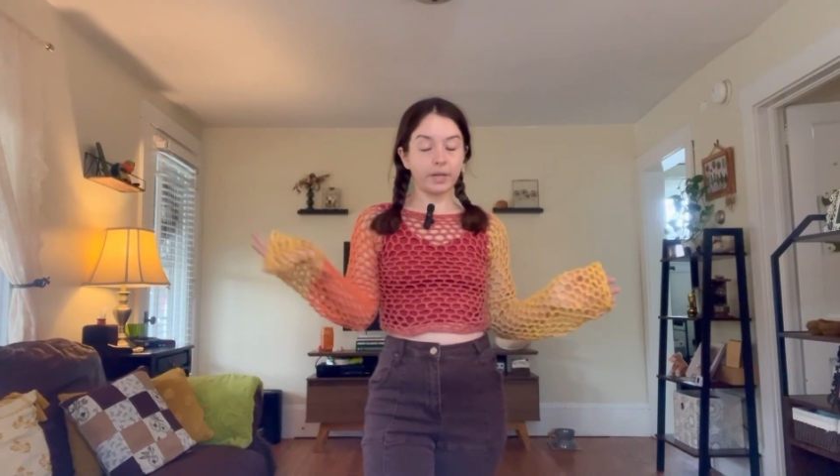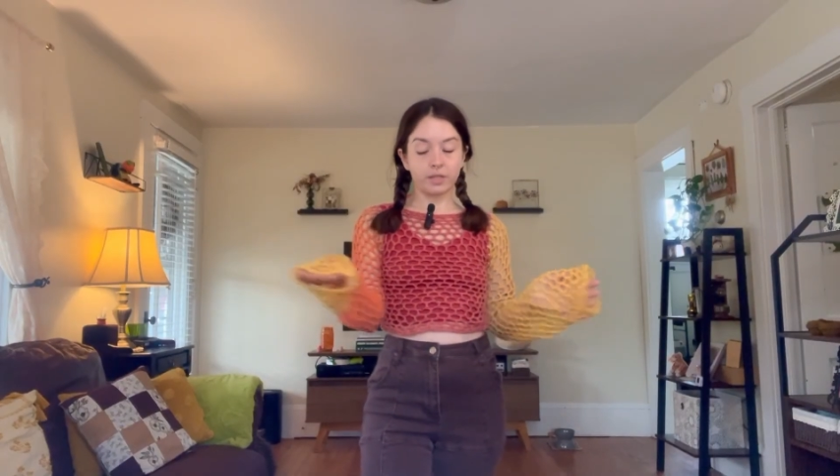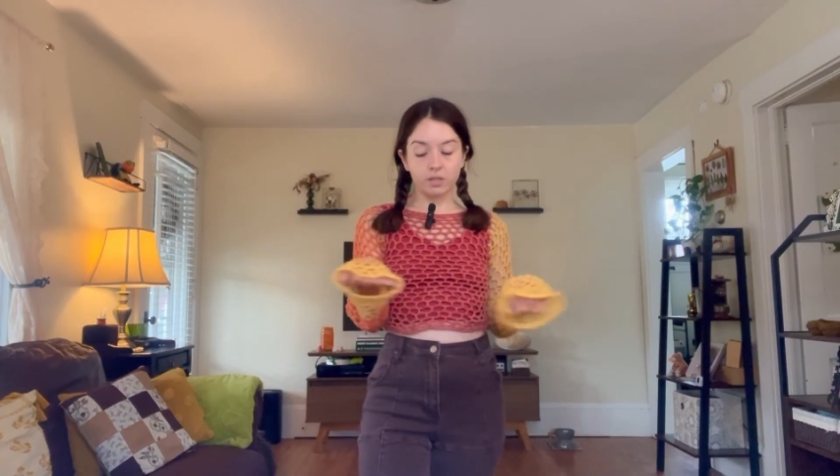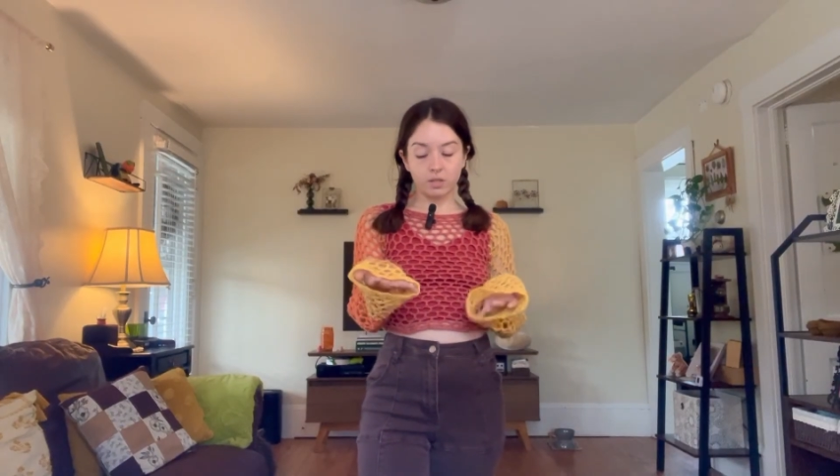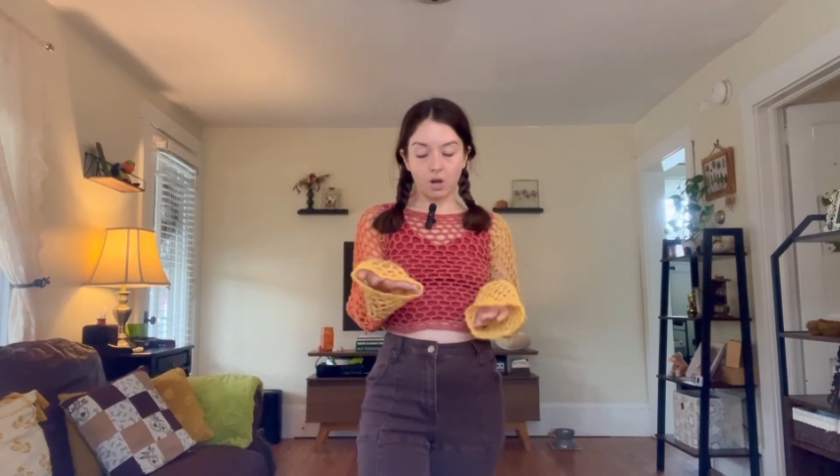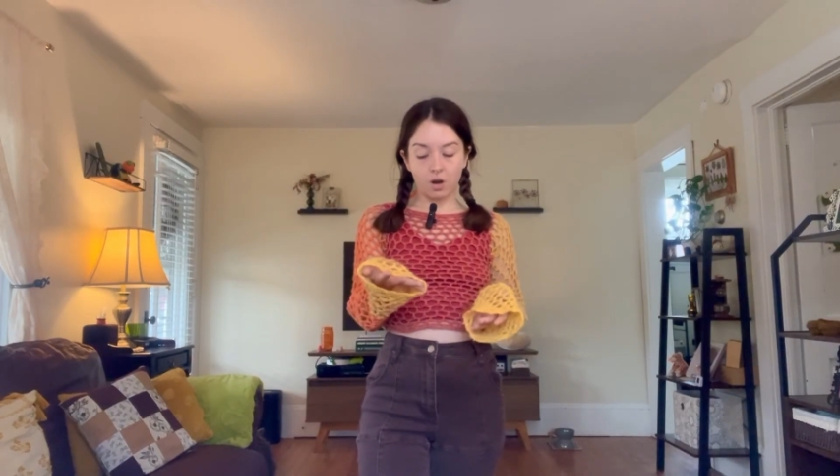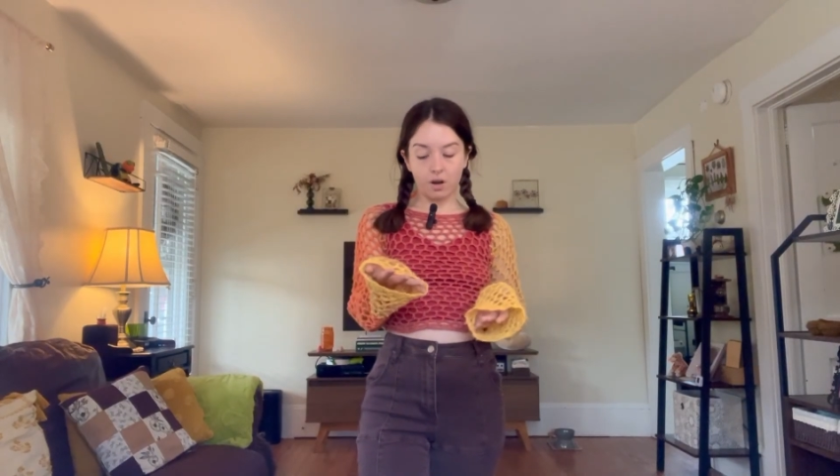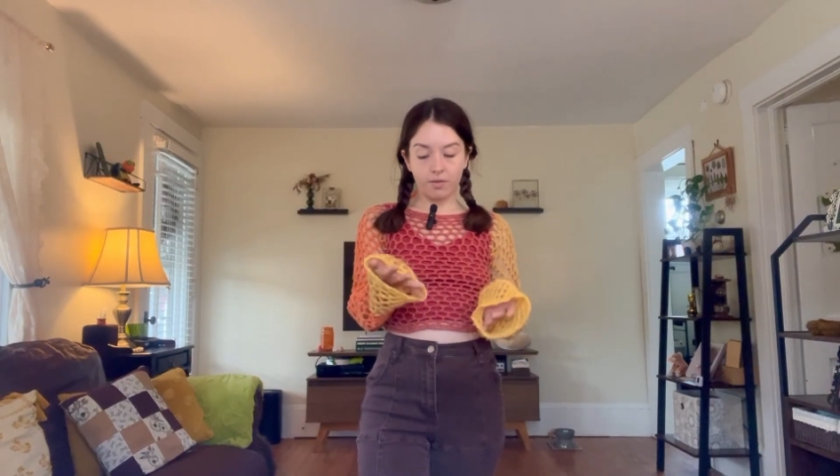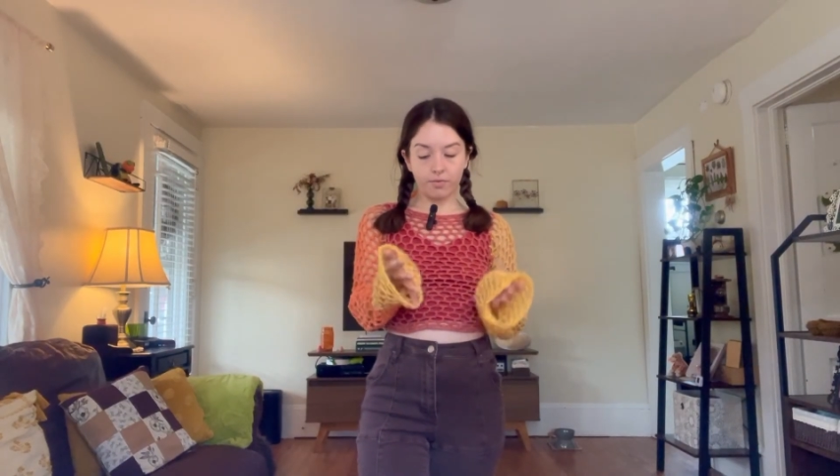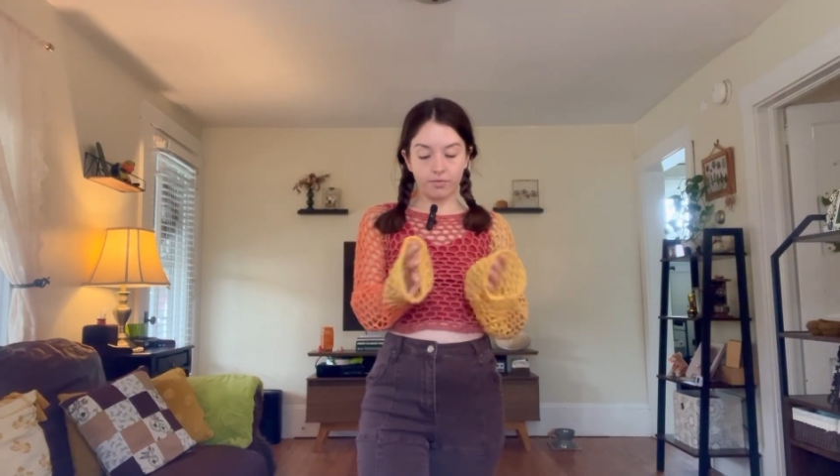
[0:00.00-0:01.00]
It's
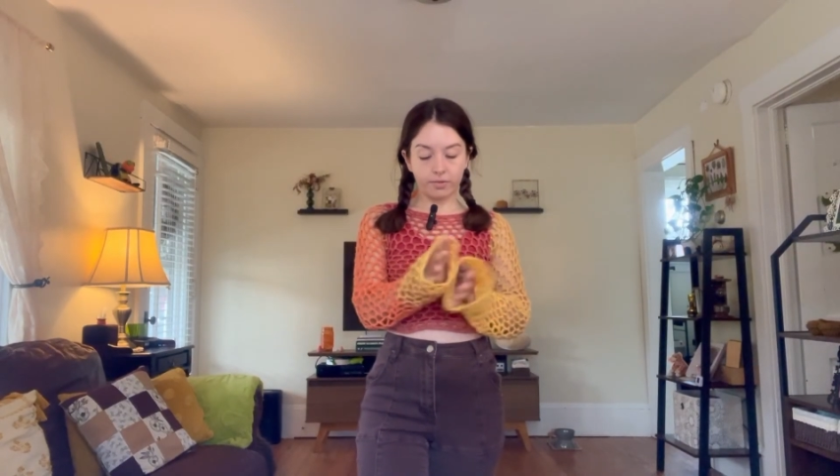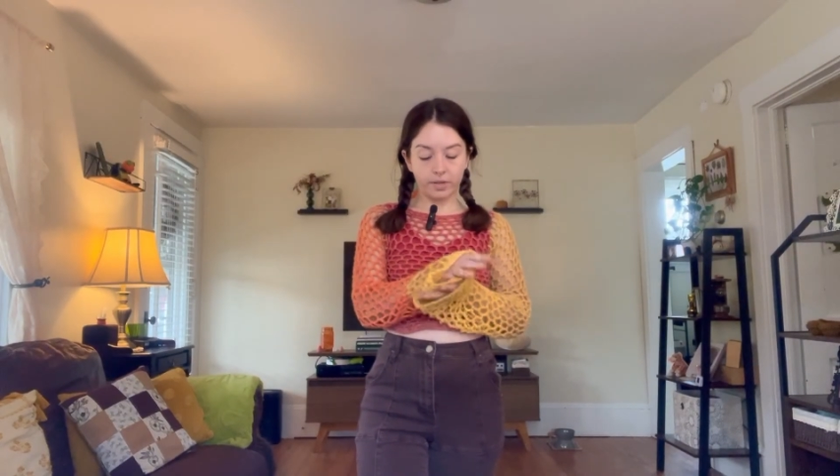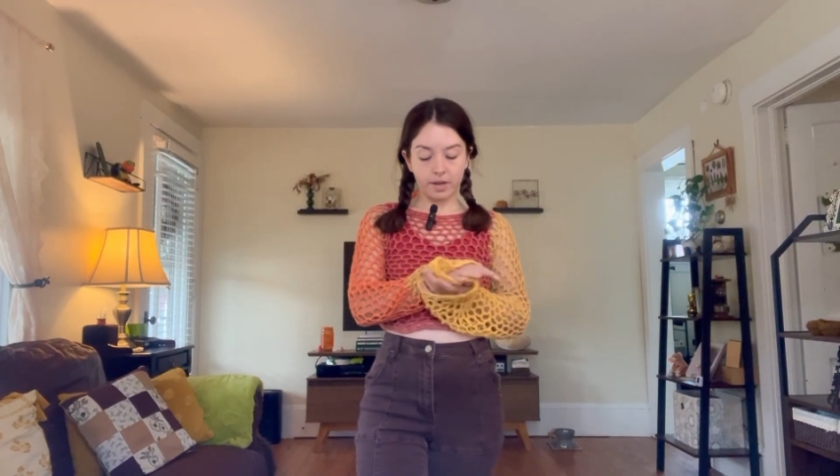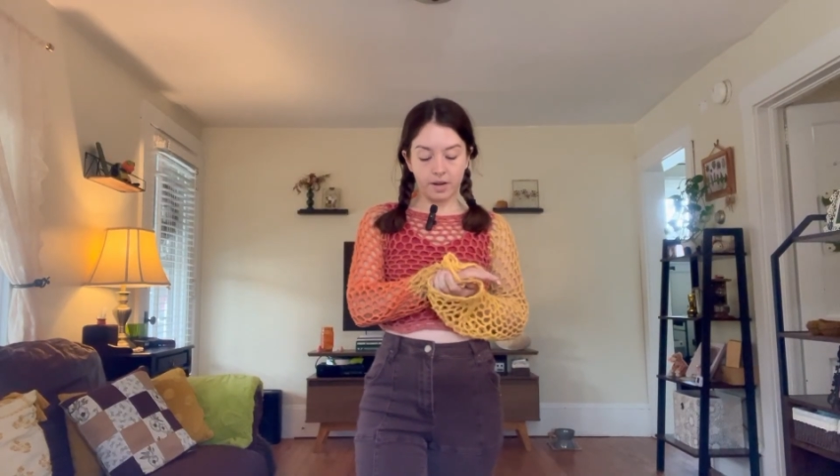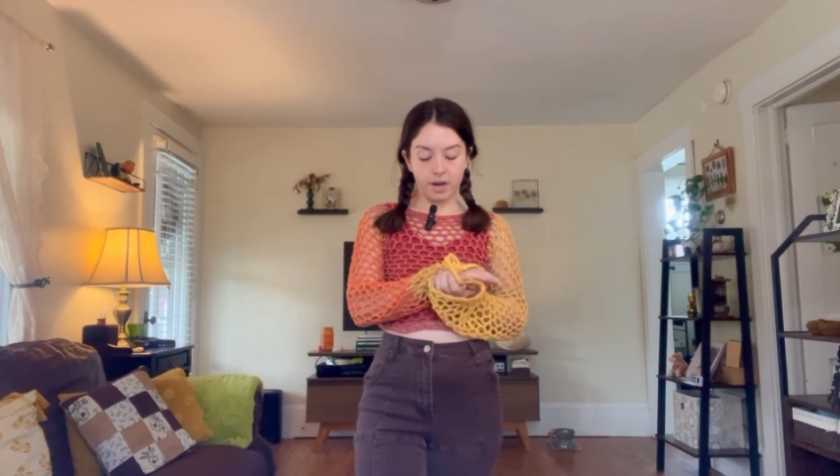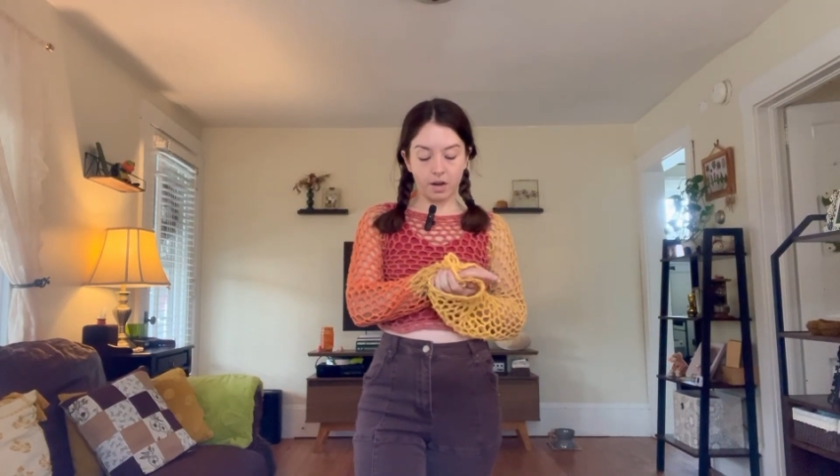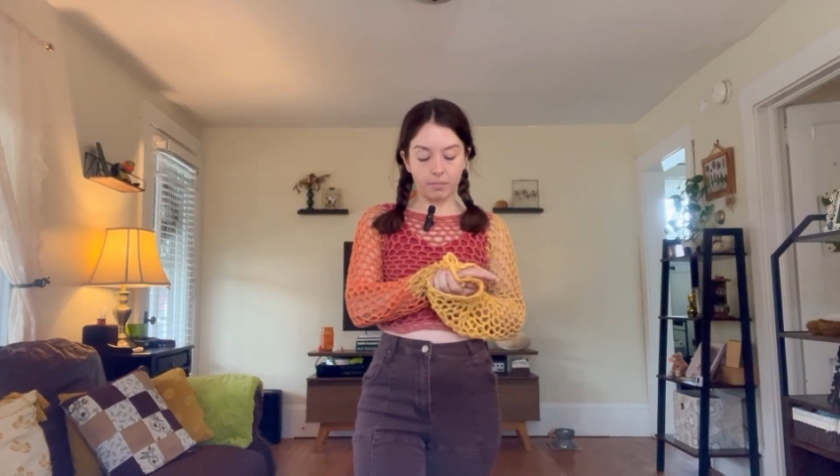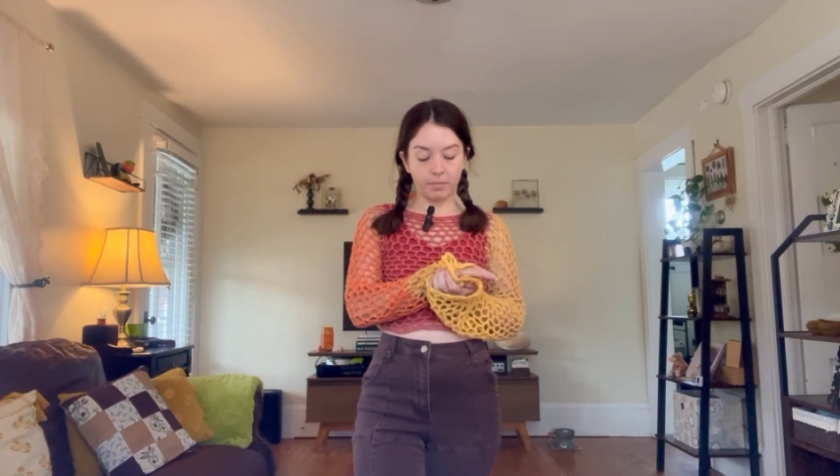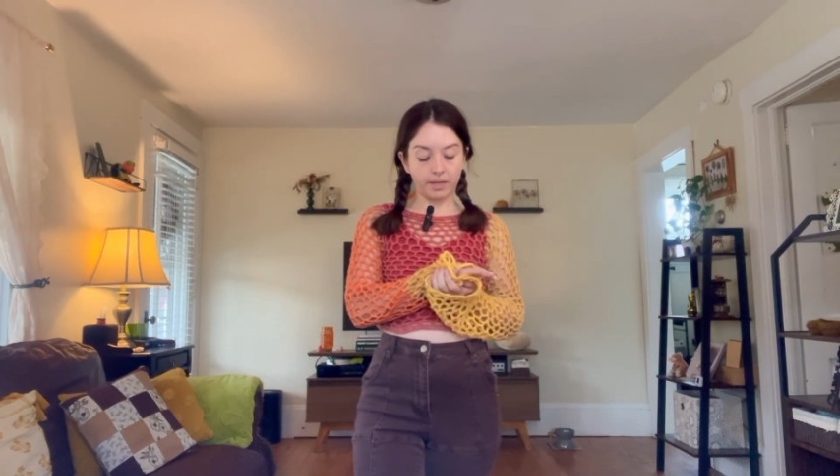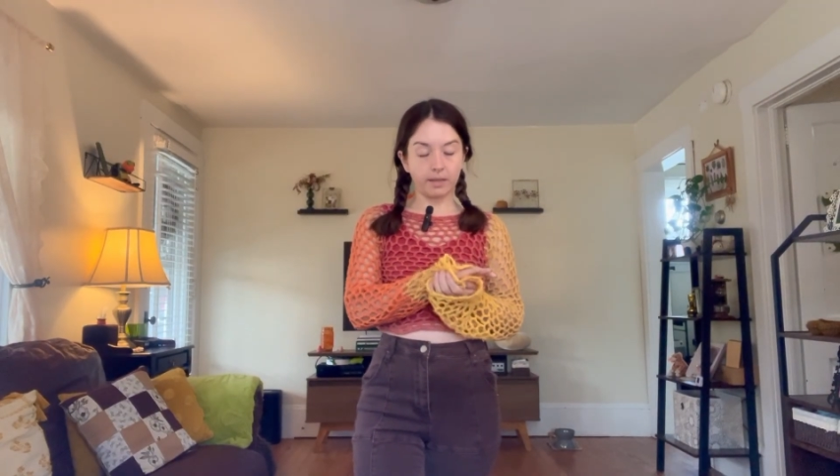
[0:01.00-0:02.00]
soft,
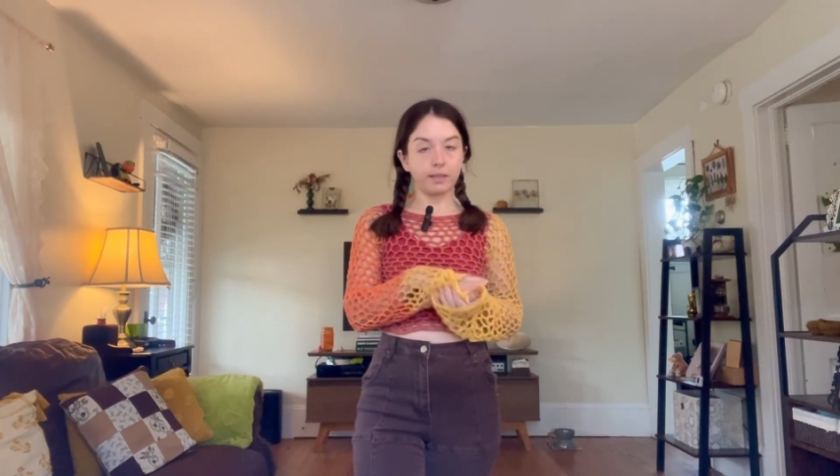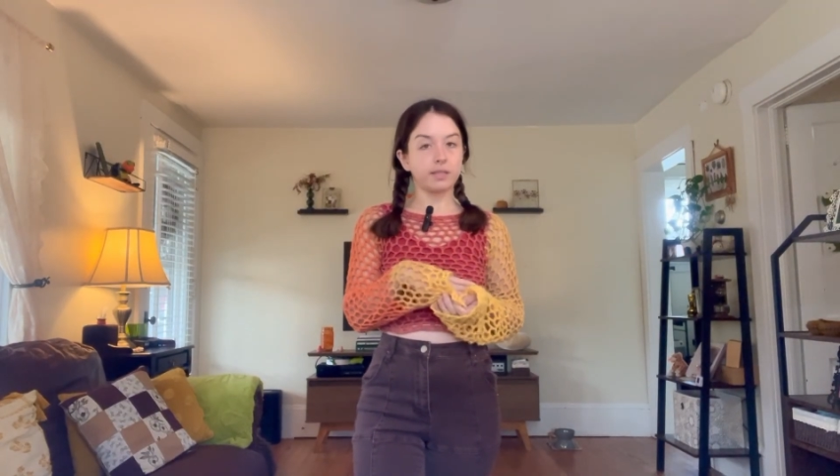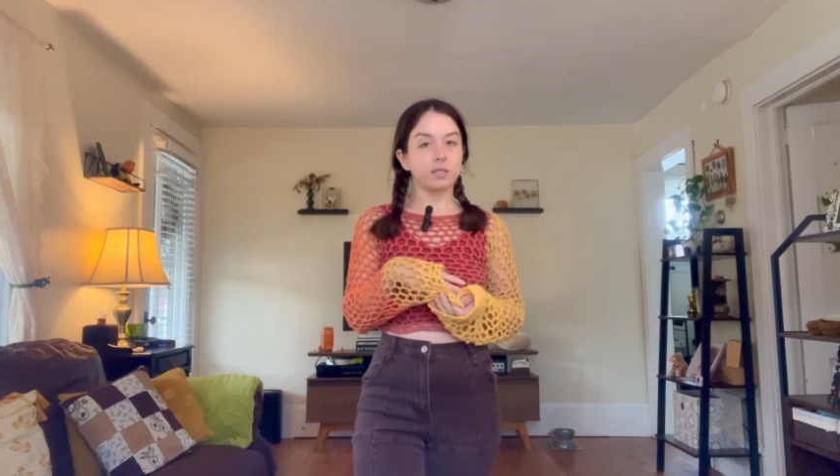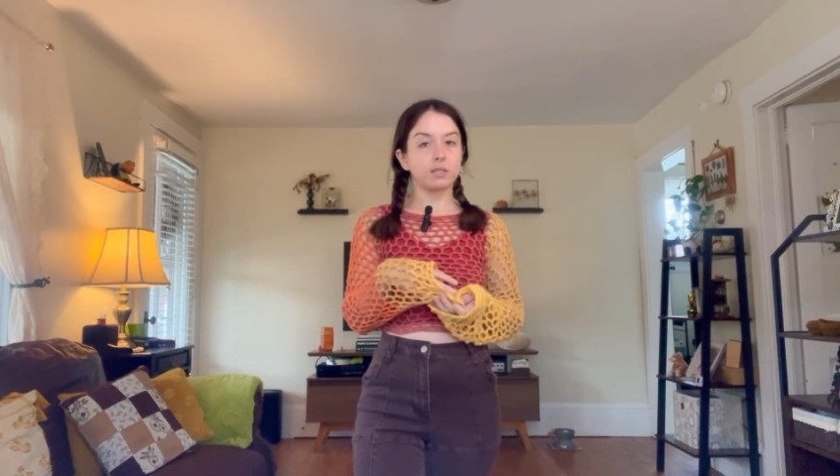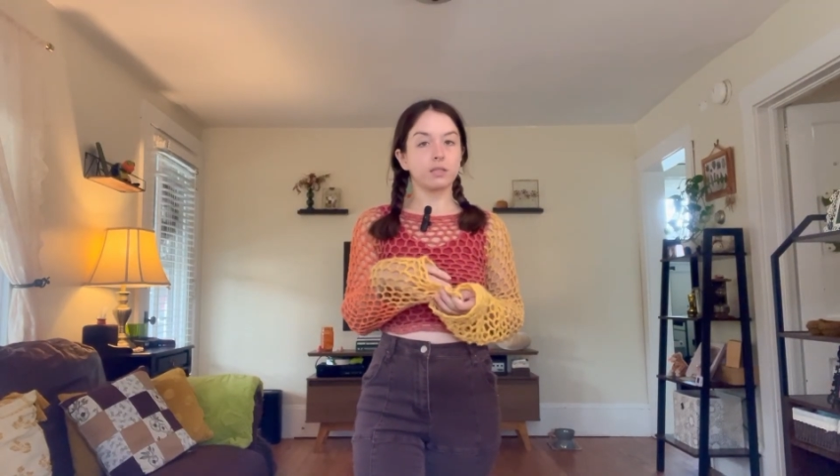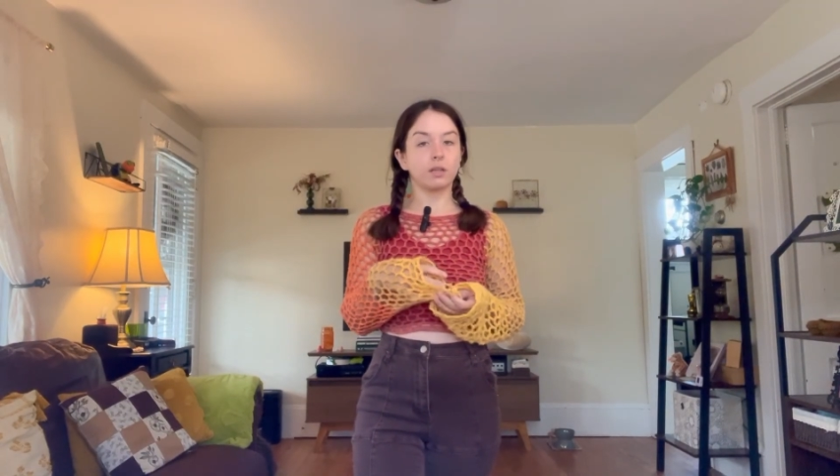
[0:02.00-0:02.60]
and it's